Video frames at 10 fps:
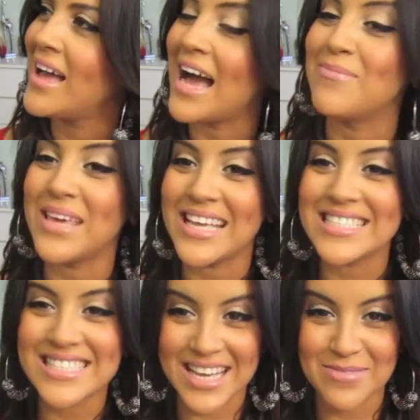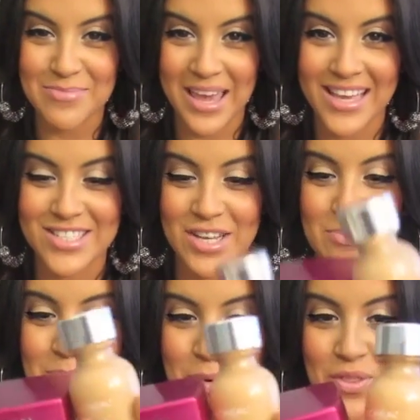I'm in sun beige in
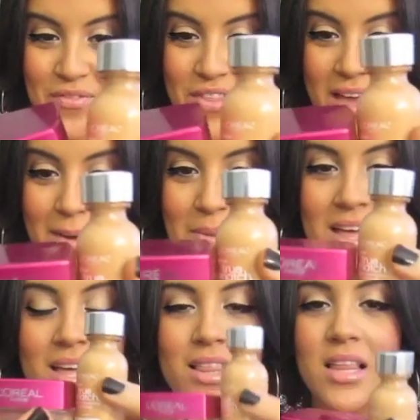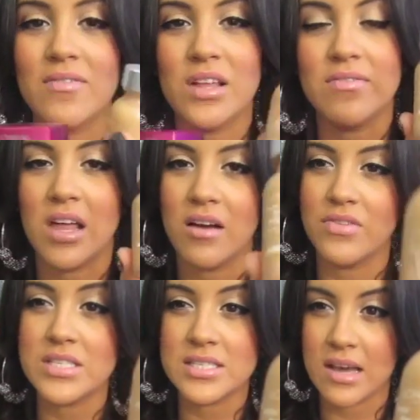both of them. Love, love, love.
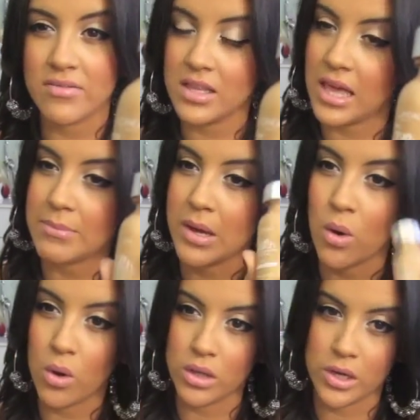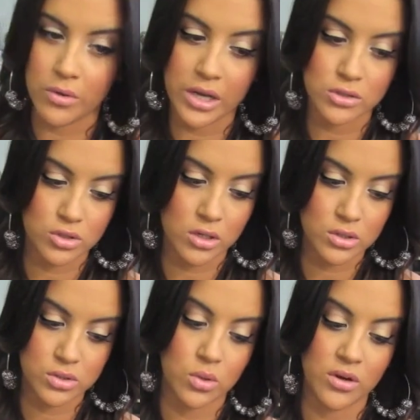This is definitely like my holy grail
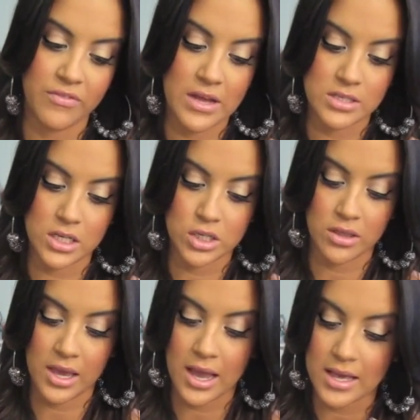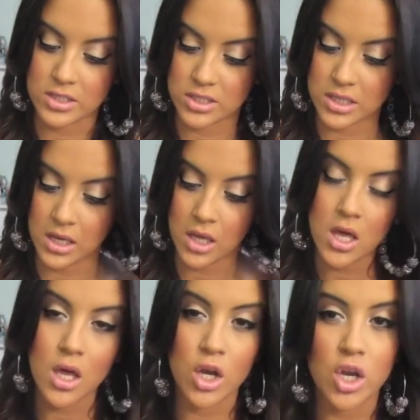drugstore foundation. Like I just think
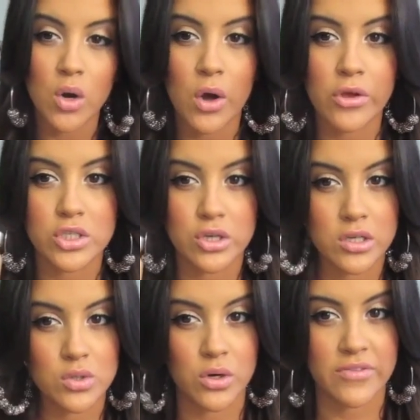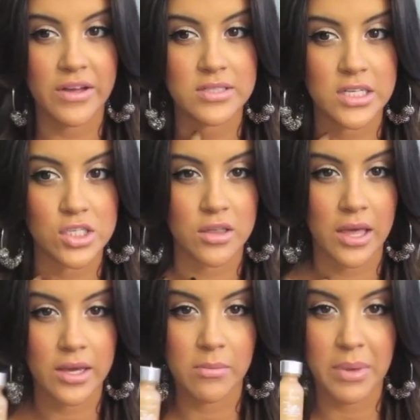no other drugstore foundation
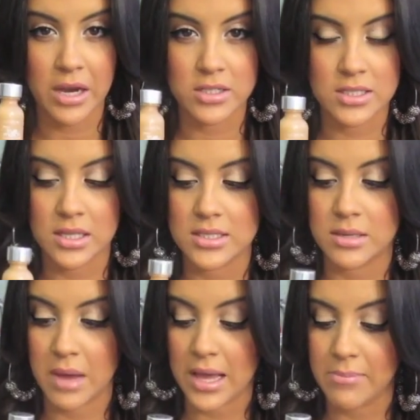like compares to this in my